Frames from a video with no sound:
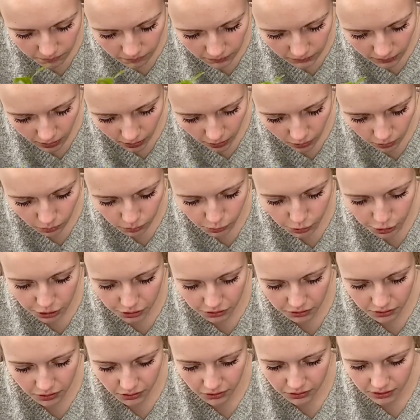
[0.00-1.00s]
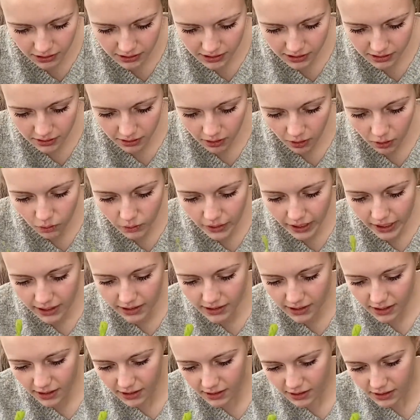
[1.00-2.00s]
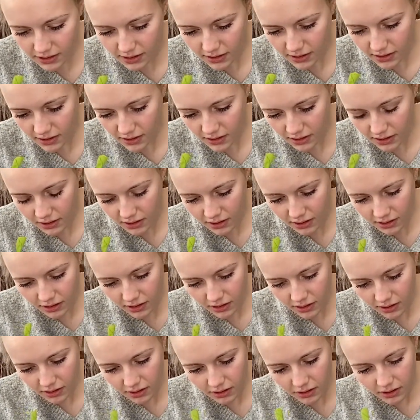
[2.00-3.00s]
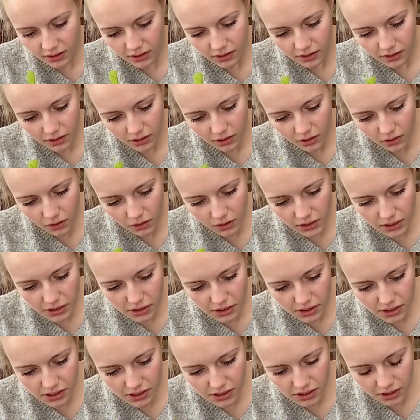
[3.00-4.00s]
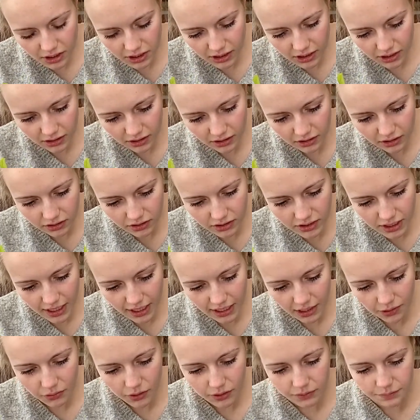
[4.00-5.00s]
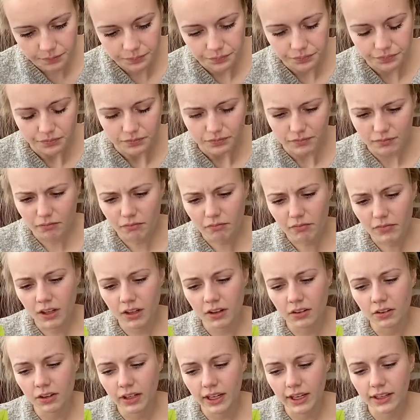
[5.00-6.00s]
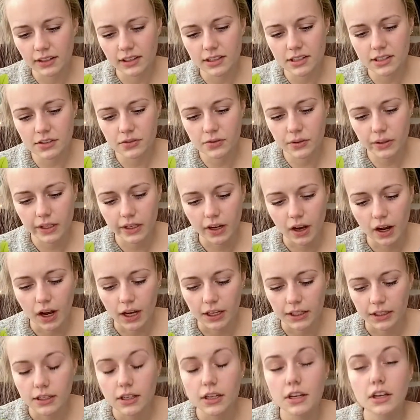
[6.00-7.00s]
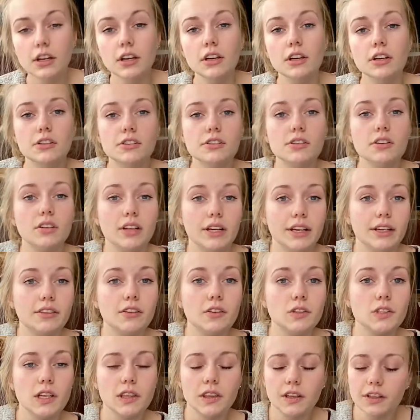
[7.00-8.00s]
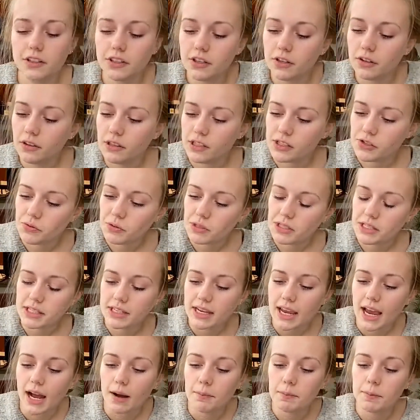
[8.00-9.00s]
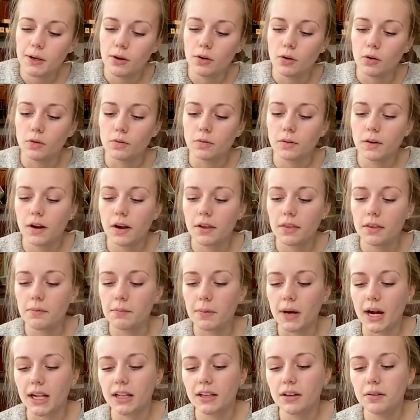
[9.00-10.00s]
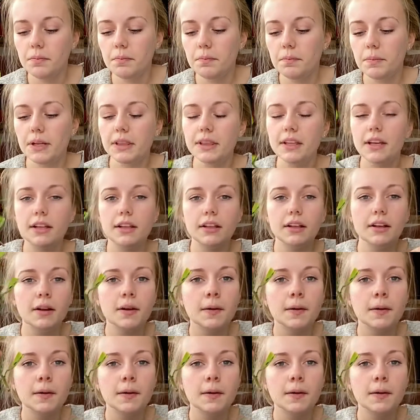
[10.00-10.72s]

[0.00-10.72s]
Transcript: Oh shoot, no it doesn't. Oh yeah, it does. Oh, it's just starting a little tiny one. Okay, this is really odd. So like those other two, this one scabbed over on the bottom, but then